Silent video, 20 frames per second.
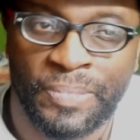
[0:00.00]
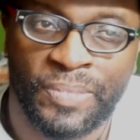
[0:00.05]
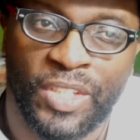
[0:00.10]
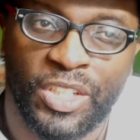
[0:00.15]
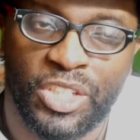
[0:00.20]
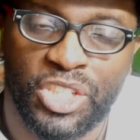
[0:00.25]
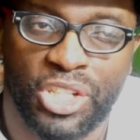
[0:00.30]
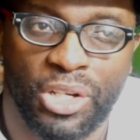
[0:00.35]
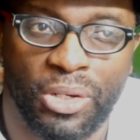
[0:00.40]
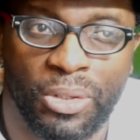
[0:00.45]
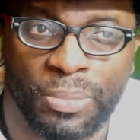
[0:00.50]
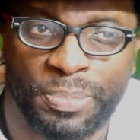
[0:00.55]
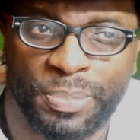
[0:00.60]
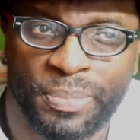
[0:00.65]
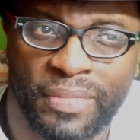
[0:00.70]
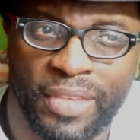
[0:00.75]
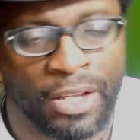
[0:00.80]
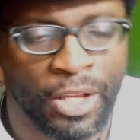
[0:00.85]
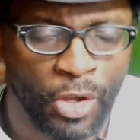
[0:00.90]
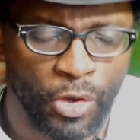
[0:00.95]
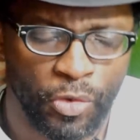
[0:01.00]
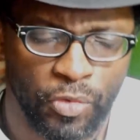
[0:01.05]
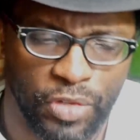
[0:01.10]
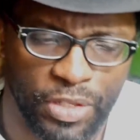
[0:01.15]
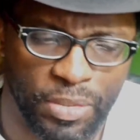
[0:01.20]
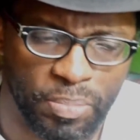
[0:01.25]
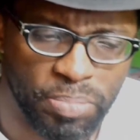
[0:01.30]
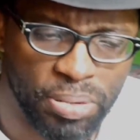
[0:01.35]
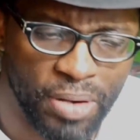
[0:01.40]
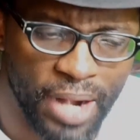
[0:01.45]
So for
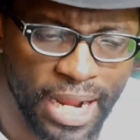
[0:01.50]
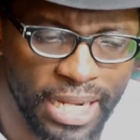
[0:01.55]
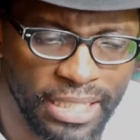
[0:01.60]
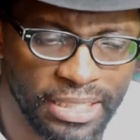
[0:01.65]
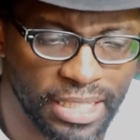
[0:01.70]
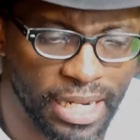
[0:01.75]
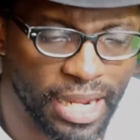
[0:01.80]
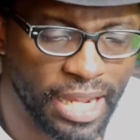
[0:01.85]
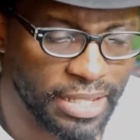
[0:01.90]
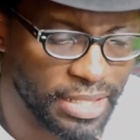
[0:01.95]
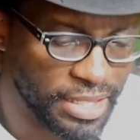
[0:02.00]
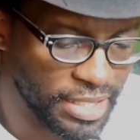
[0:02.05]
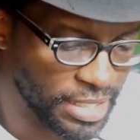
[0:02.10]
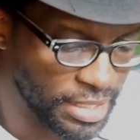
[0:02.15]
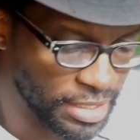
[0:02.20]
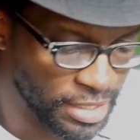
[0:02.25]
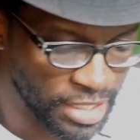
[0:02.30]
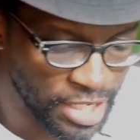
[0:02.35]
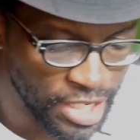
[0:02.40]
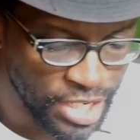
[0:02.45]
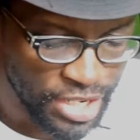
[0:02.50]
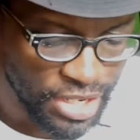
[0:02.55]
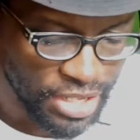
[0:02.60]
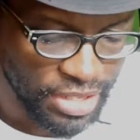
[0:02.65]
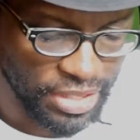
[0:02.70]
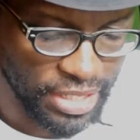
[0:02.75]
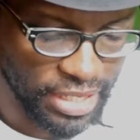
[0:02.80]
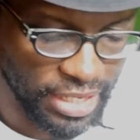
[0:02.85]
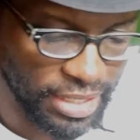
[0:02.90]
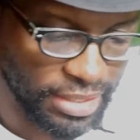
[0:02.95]
the price, I think
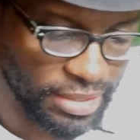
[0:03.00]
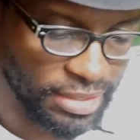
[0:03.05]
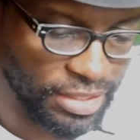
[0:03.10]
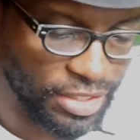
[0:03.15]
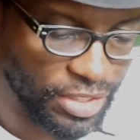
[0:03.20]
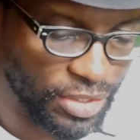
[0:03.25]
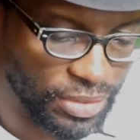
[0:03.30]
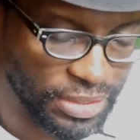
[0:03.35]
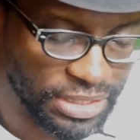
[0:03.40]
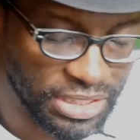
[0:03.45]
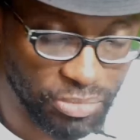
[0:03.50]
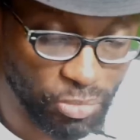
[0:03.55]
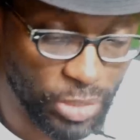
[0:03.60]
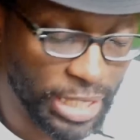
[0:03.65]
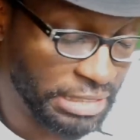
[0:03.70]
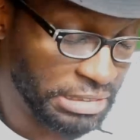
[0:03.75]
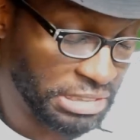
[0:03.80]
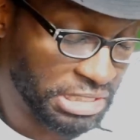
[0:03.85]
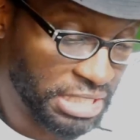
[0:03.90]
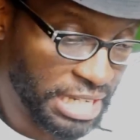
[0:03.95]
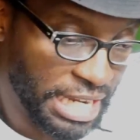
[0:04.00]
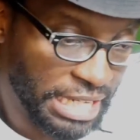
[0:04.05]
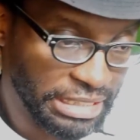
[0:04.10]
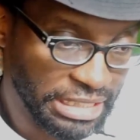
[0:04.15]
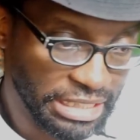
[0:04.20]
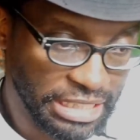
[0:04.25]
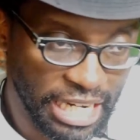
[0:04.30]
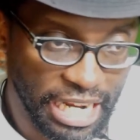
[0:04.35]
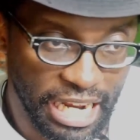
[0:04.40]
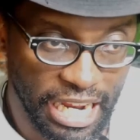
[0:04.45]
that, you know, while it's nice
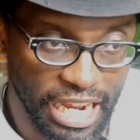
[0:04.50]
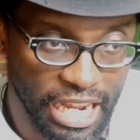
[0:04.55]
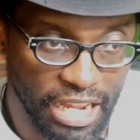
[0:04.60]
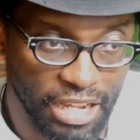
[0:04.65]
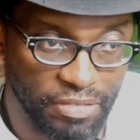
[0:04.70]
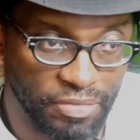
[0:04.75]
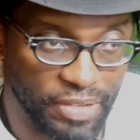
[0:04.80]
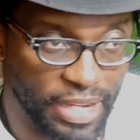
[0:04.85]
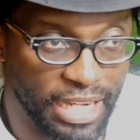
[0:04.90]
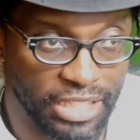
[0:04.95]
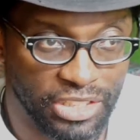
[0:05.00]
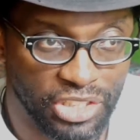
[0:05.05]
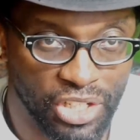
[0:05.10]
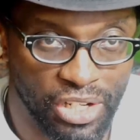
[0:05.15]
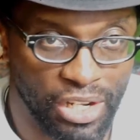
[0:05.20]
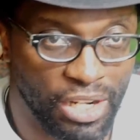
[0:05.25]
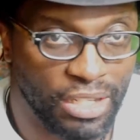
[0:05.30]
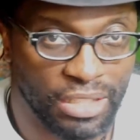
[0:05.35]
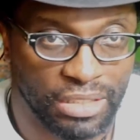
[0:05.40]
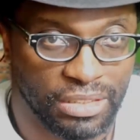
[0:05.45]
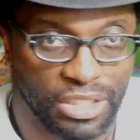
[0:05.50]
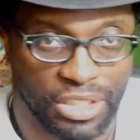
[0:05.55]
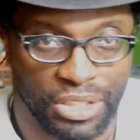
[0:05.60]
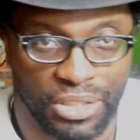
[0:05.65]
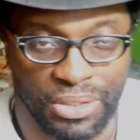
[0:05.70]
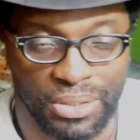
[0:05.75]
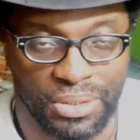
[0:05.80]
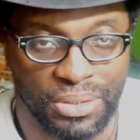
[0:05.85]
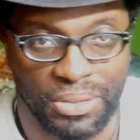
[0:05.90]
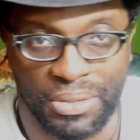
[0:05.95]
to have
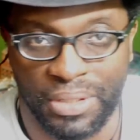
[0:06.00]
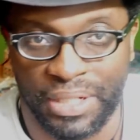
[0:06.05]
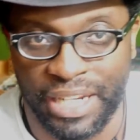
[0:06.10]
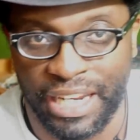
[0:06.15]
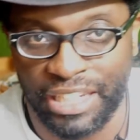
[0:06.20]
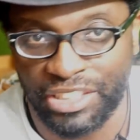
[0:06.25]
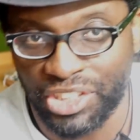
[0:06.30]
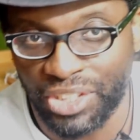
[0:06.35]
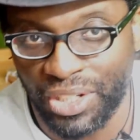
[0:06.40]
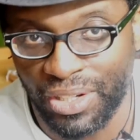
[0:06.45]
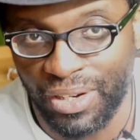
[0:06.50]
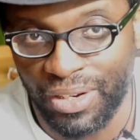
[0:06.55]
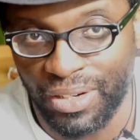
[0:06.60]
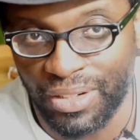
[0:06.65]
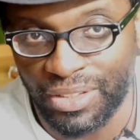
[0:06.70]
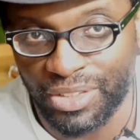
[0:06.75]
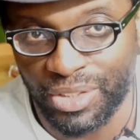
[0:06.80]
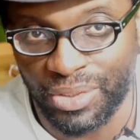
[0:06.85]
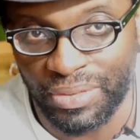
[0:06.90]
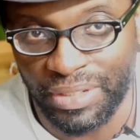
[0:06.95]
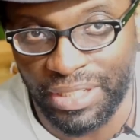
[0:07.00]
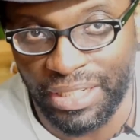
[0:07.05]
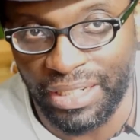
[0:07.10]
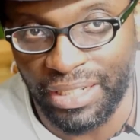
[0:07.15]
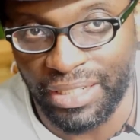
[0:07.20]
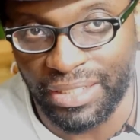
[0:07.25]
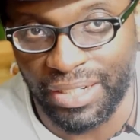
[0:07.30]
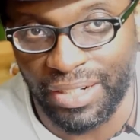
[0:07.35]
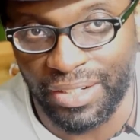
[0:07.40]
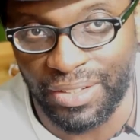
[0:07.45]
S-Log2 and S-Log3
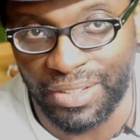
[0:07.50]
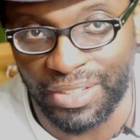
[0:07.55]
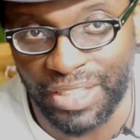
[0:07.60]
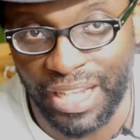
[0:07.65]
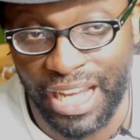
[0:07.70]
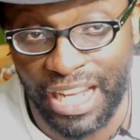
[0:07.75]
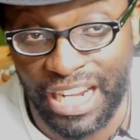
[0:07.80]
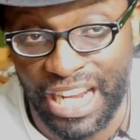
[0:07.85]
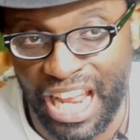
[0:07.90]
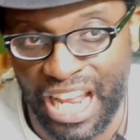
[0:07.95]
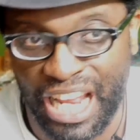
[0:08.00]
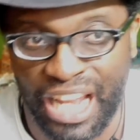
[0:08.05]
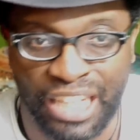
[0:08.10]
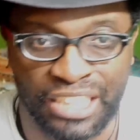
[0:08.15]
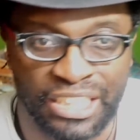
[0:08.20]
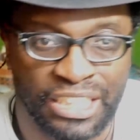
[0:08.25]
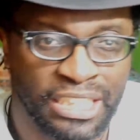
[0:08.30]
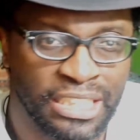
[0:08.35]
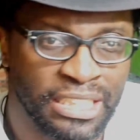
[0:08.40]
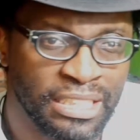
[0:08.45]
and all that, and